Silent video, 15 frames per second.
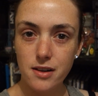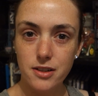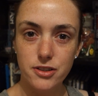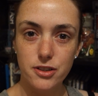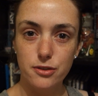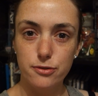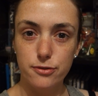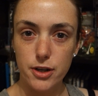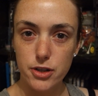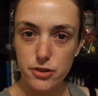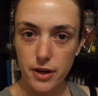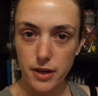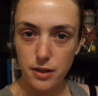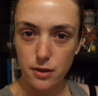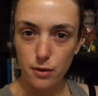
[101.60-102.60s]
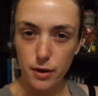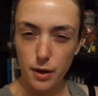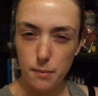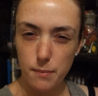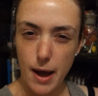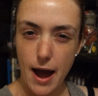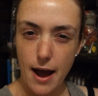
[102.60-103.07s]
it's just frustrating knowing
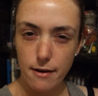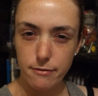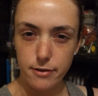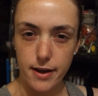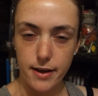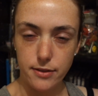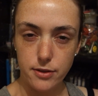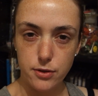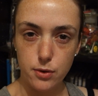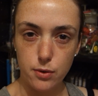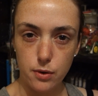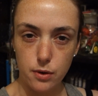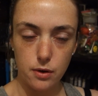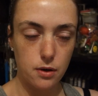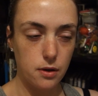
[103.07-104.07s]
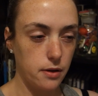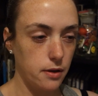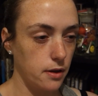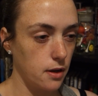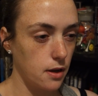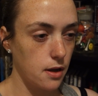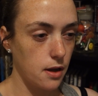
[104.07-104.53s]
I'm halfway out the door.
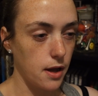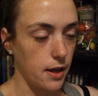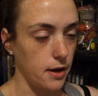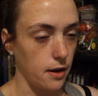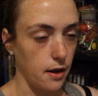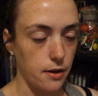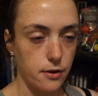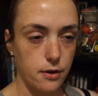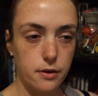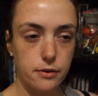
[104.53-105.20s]
And I